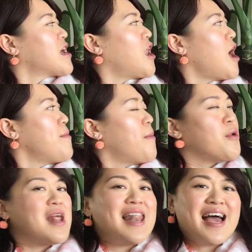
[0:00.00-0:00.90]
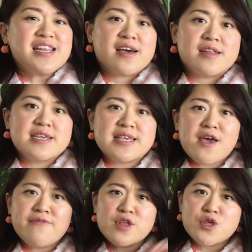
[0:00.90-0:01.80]
climb up on a ladder to see
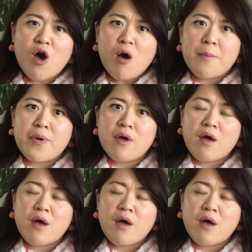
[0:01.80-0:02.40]
over the top.